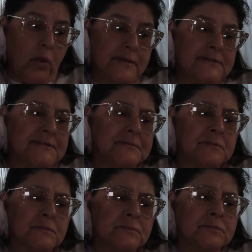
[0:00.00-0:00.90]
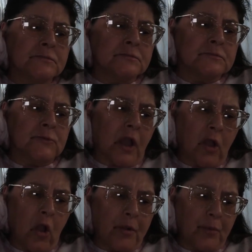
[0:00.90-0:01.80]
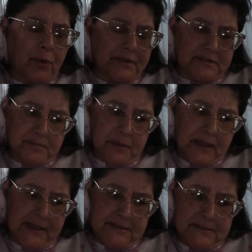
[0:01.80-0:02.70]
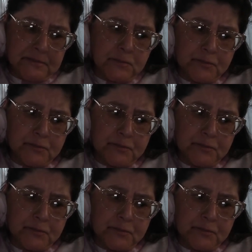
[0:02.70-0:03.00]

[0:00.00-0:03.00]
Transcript: ones, not cardboard displays.